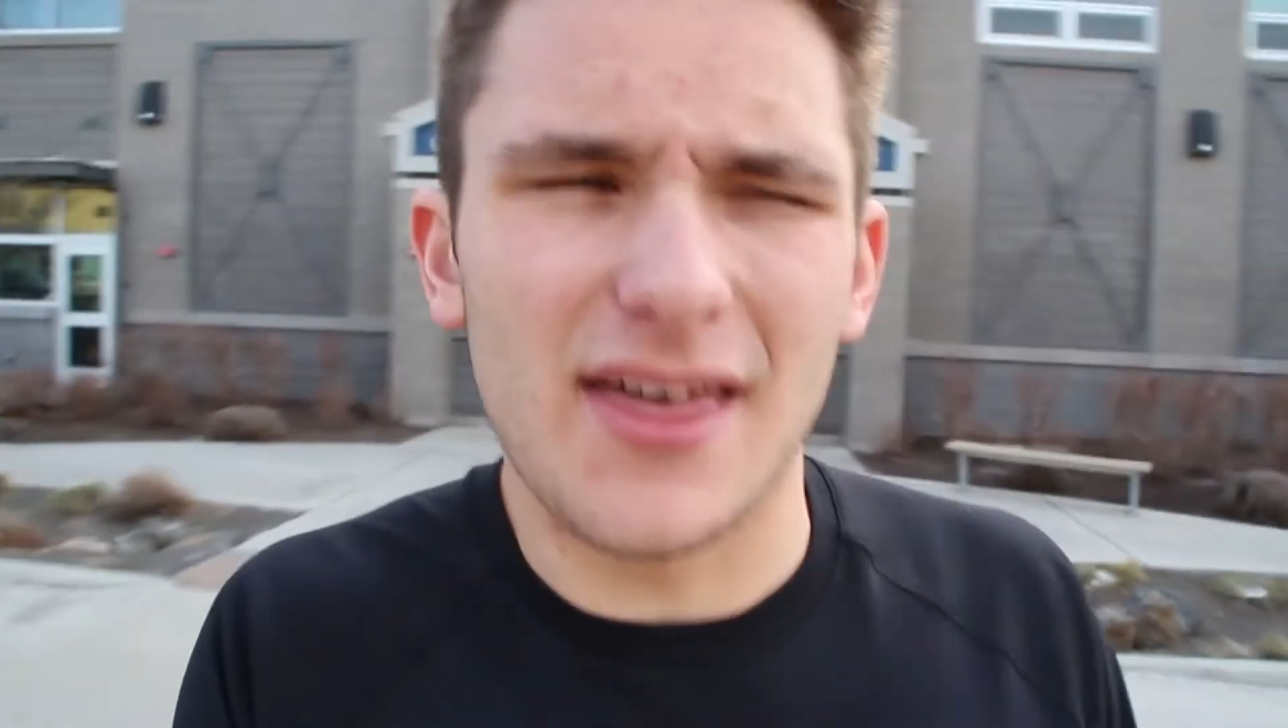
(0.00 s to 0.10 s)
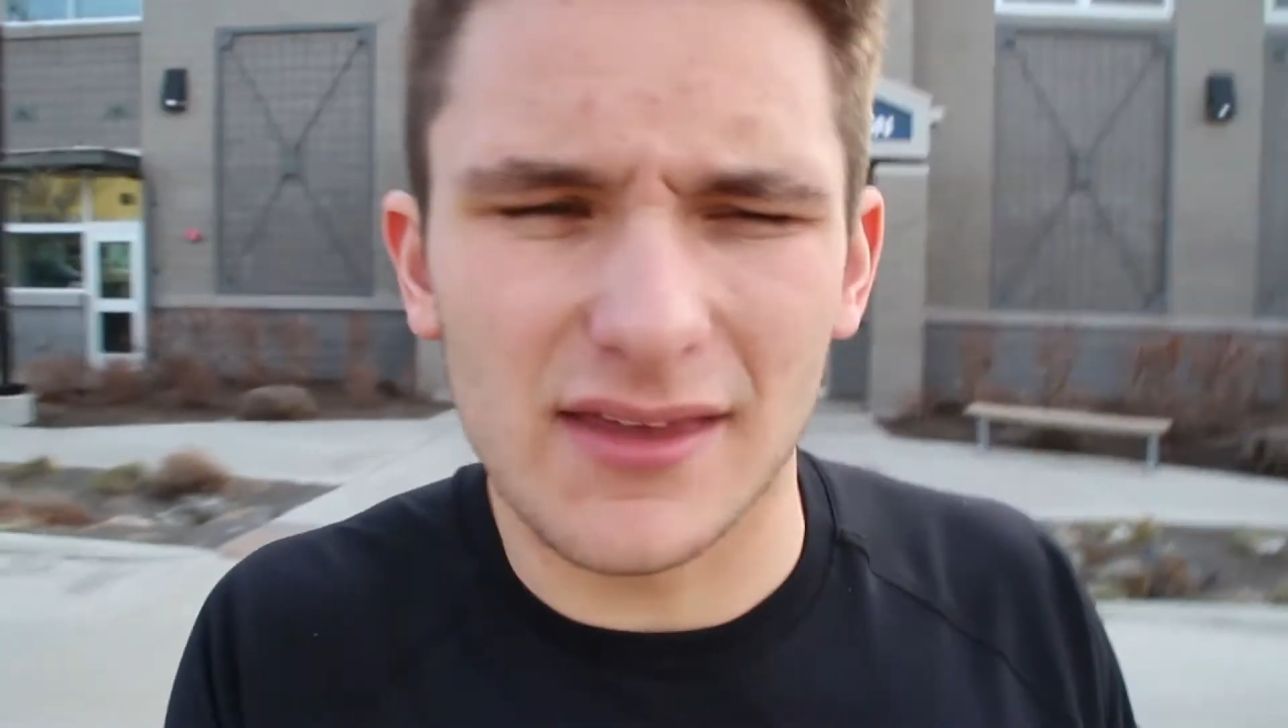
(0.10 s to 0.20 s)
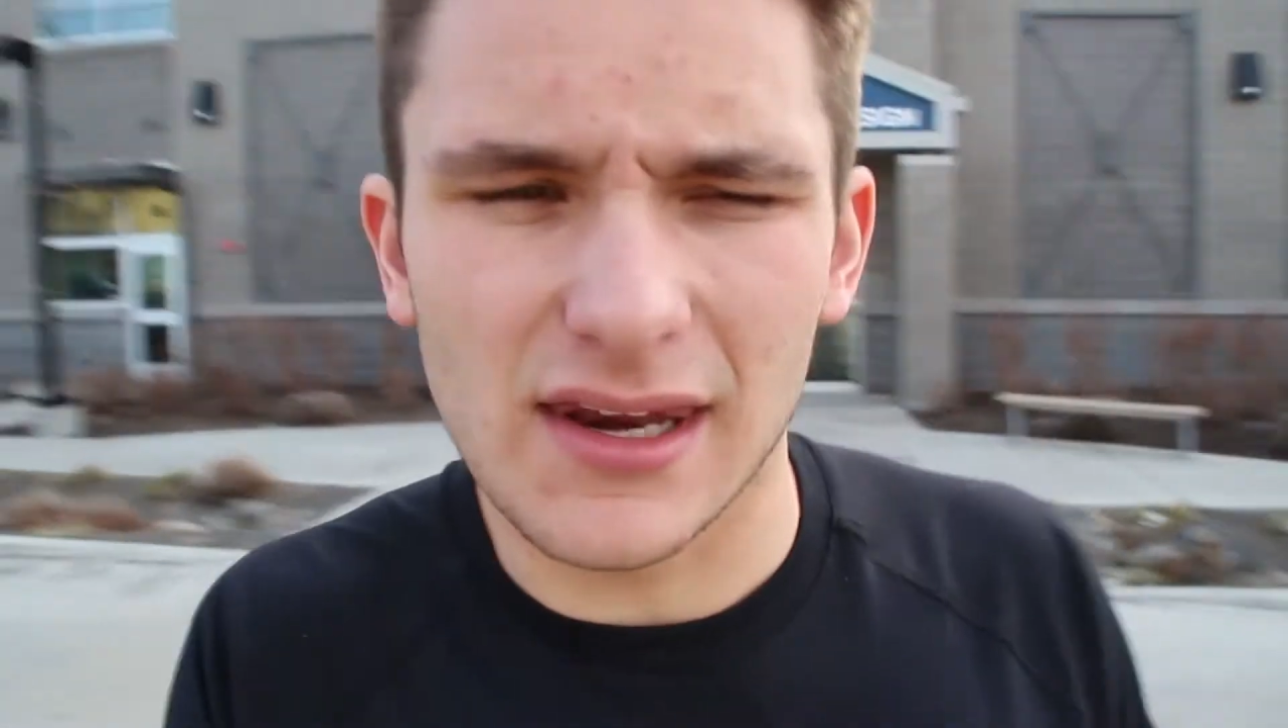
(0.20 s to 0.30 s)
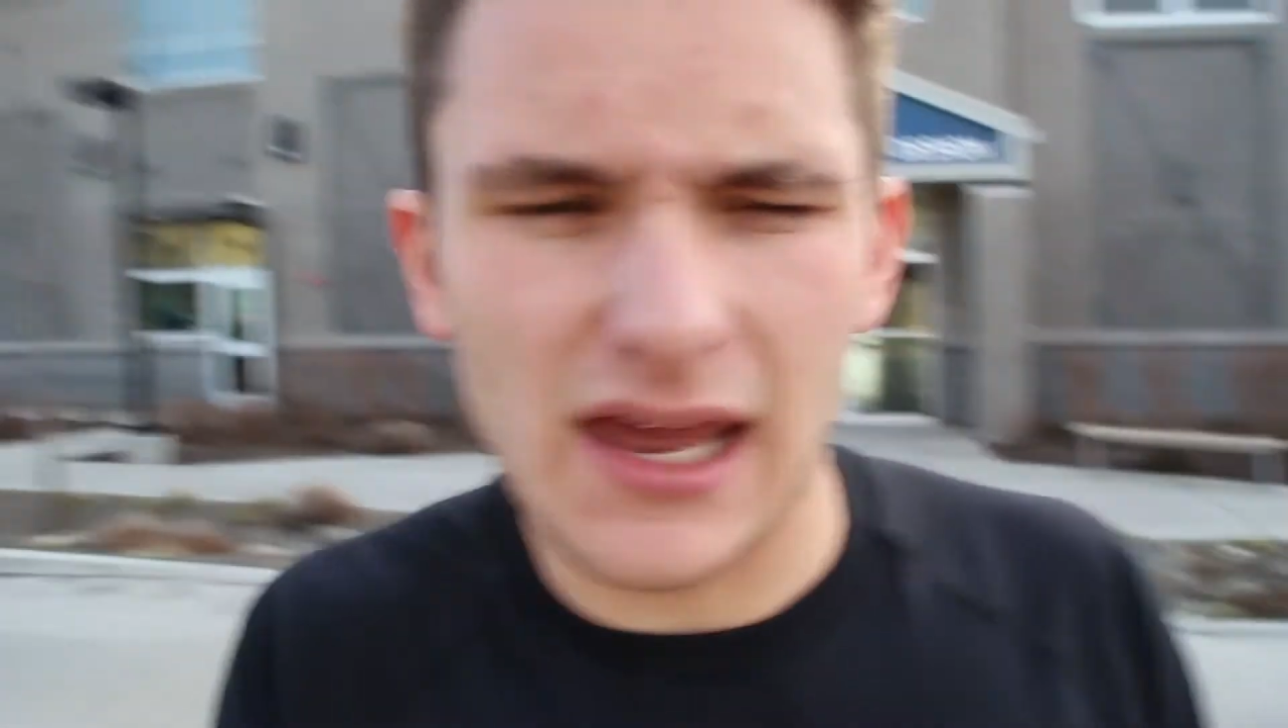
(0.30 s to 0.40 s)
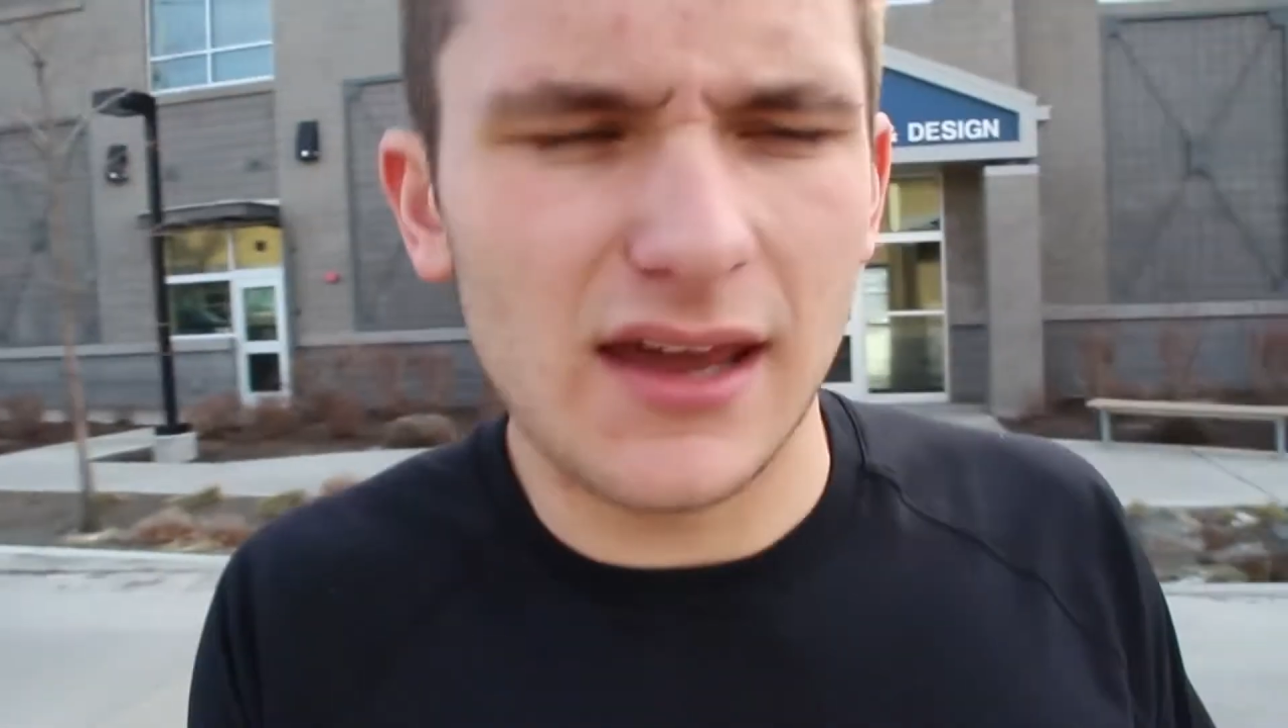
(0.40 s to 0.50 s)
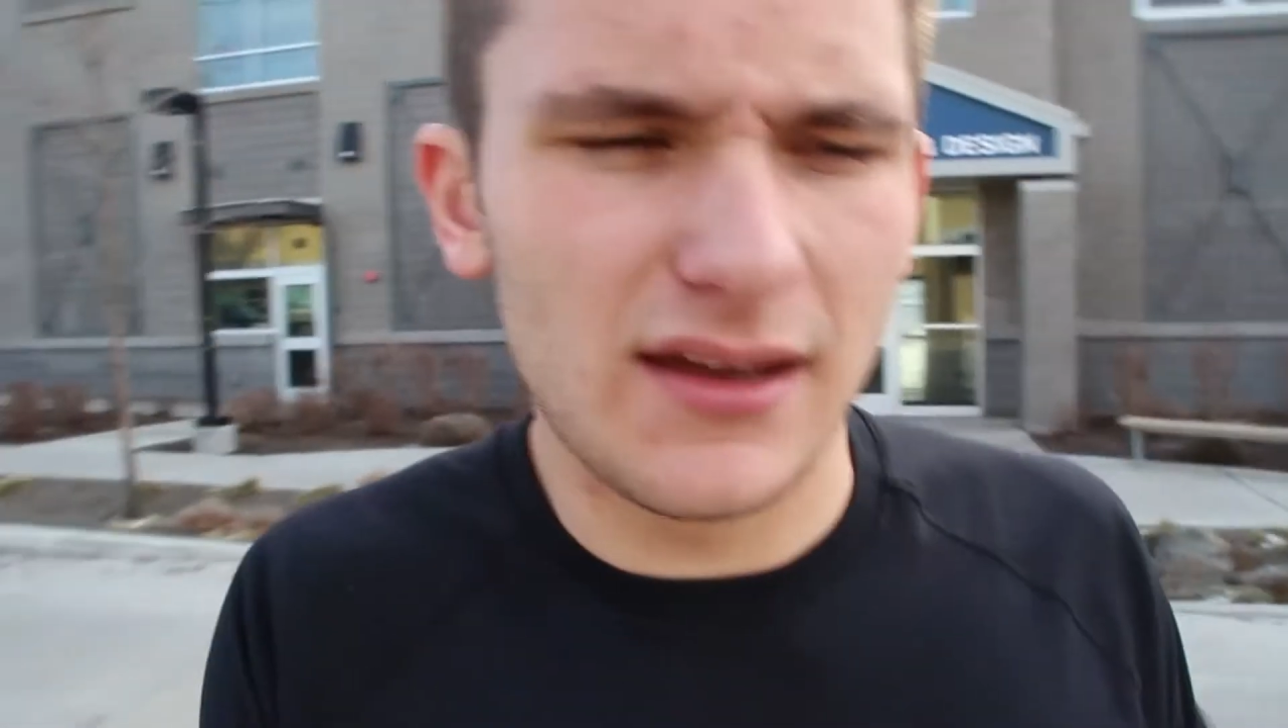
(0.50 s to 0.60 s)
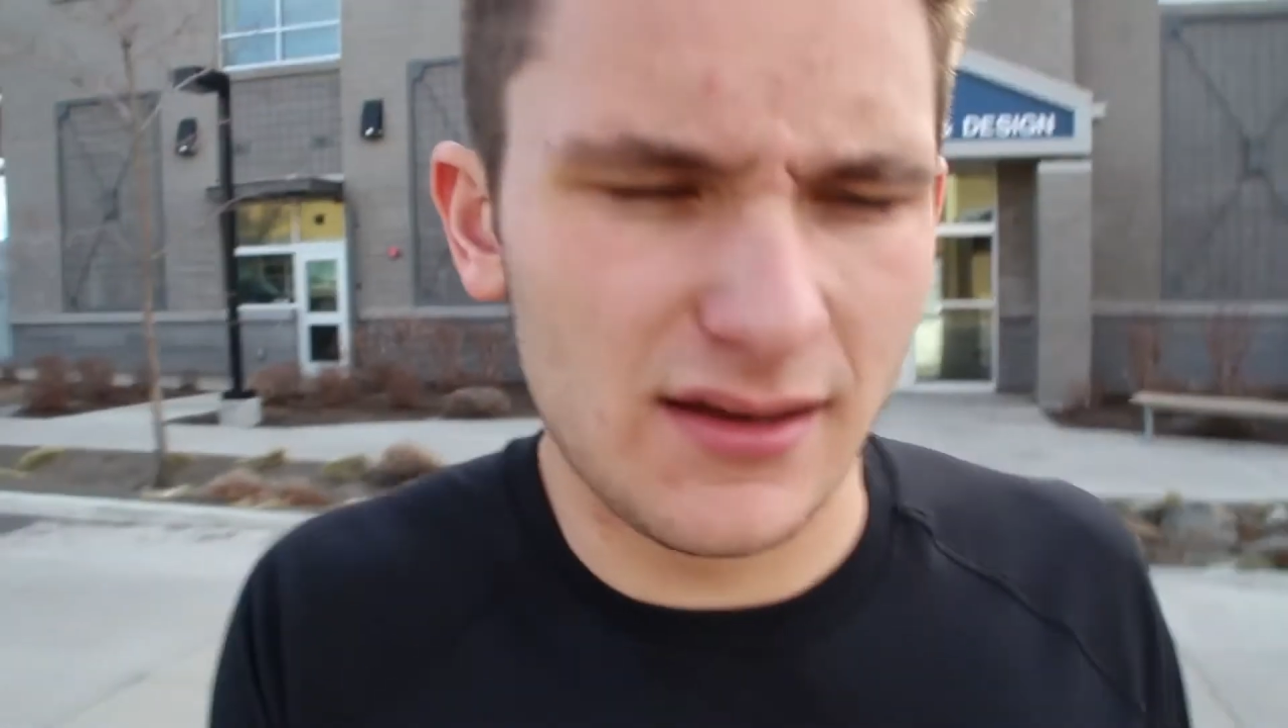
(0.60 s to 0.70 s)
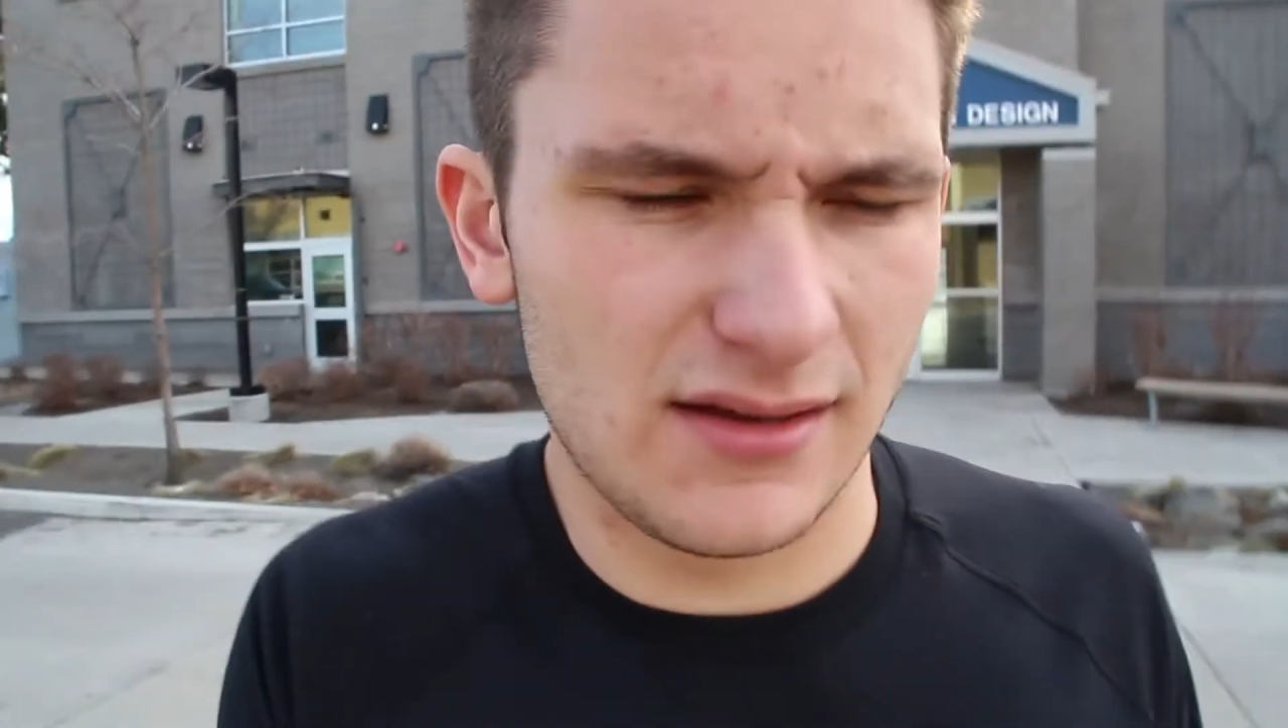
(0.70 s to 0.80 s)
end of the day.